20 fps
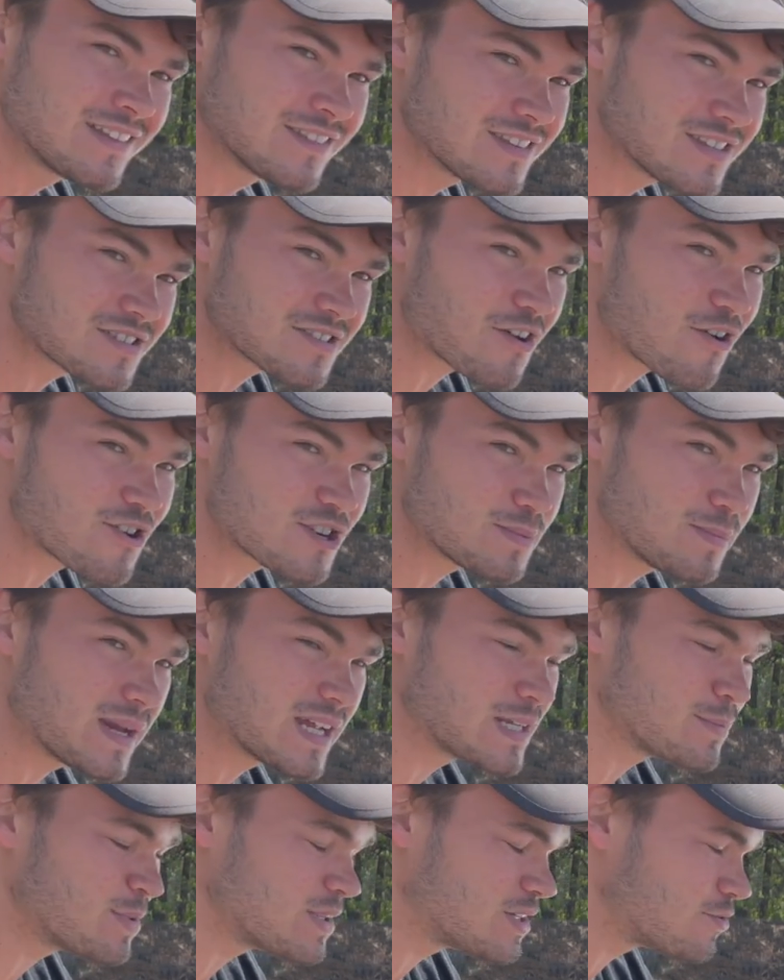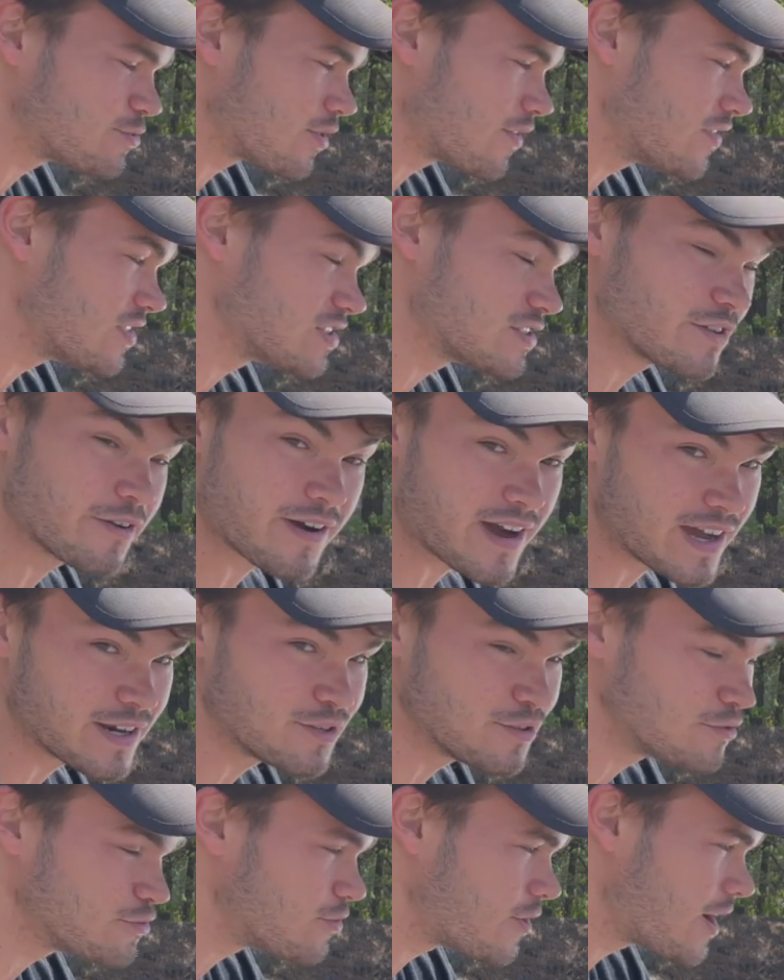This car is made to be driven, so I
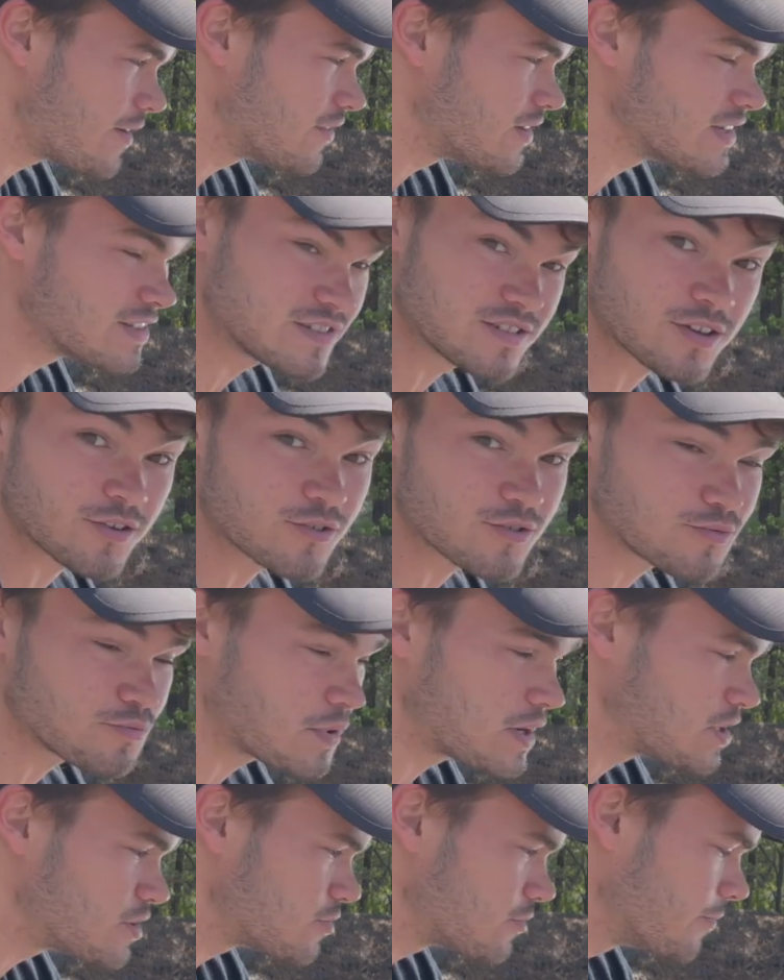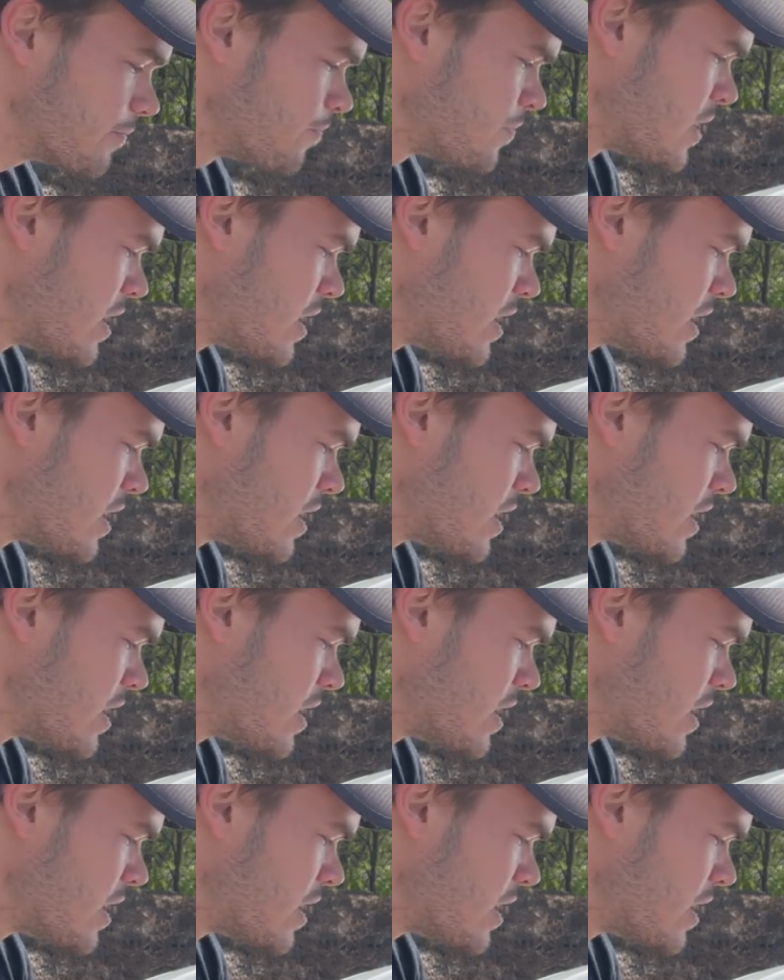do drive it, and so does Rachel.